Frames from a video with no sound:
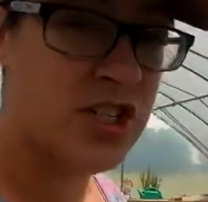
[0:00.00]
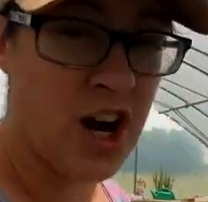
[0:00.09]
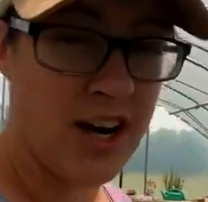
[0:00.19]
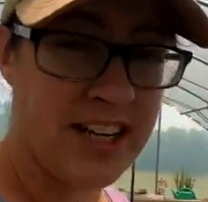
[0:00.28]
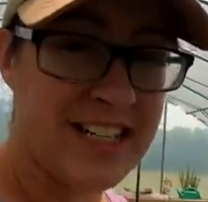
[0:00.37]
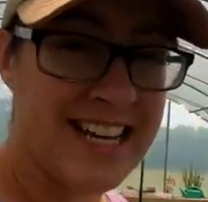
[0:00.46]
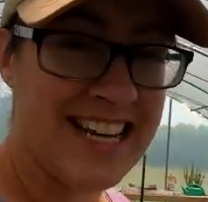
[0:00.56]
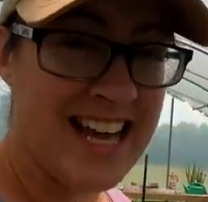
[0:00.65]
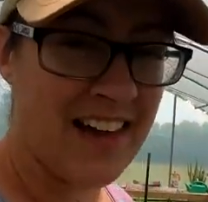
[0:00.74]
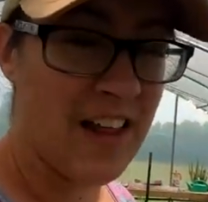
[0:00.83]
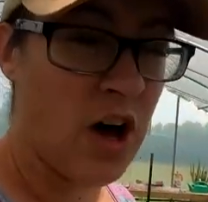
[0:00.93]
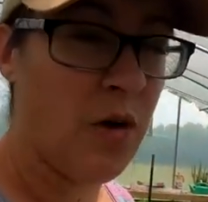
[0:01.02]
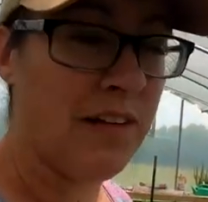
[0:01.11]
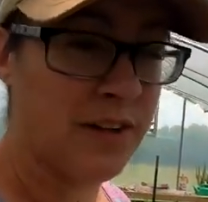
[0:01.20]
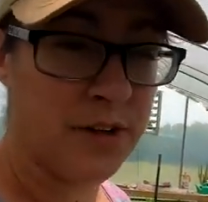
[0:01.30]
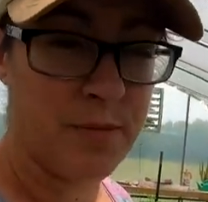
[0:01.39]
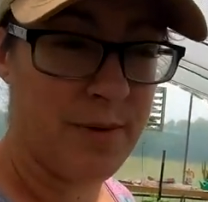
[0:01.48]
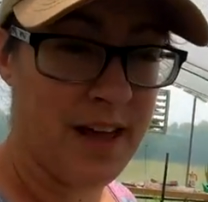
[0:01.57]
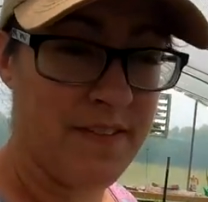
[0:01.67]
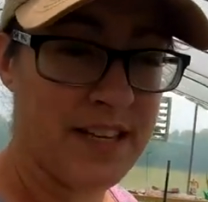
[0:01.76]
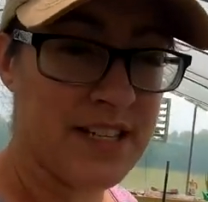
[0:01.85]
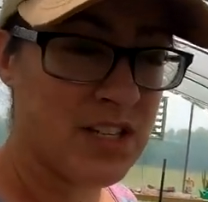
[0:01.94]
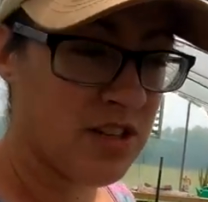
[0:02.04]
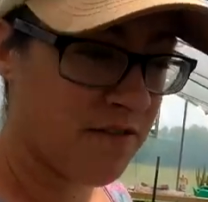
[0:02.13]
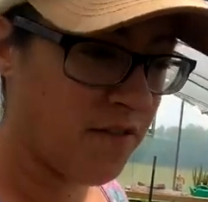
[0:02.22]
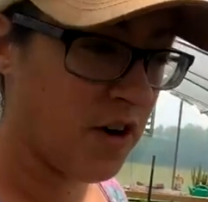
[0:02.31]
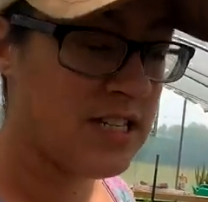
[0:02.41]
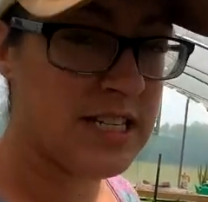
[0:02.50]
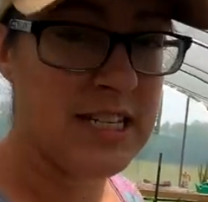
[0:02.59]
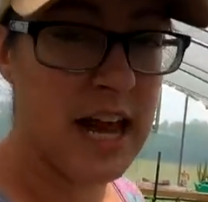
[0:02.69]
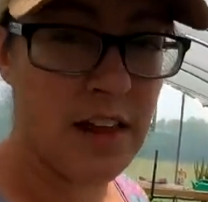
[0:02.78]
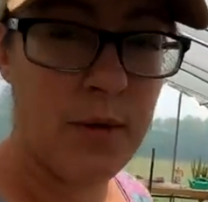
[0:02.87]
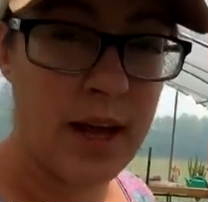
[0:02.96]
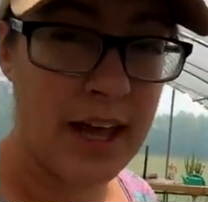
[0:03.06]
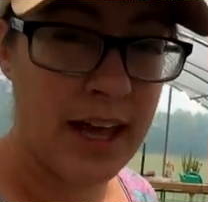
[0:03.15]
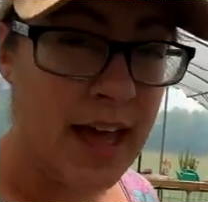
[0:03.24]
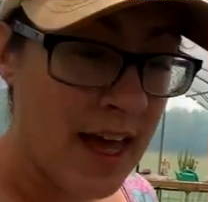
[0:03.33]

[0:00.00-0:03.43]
starting to yellow a little bit. This is the first yellowing